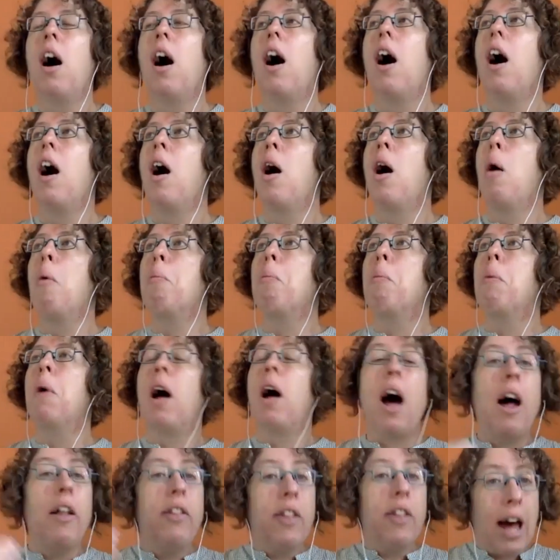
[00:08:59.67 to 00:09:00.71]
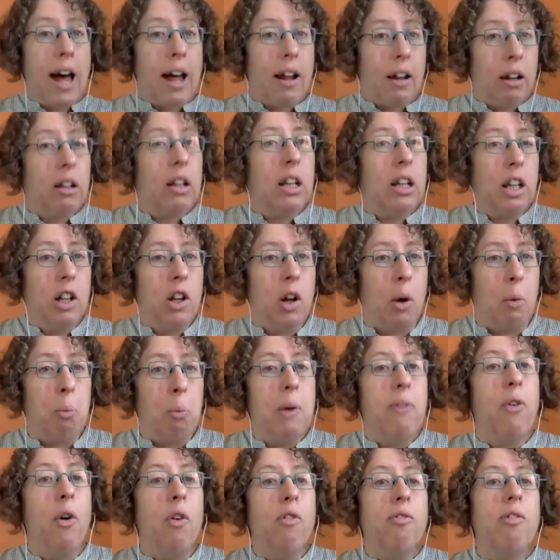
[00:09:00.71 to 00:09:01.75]
And
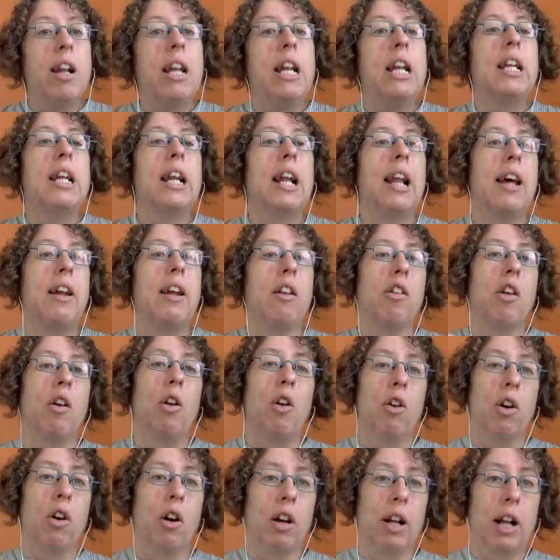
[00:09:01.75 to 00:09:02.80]
we've already delayed so long on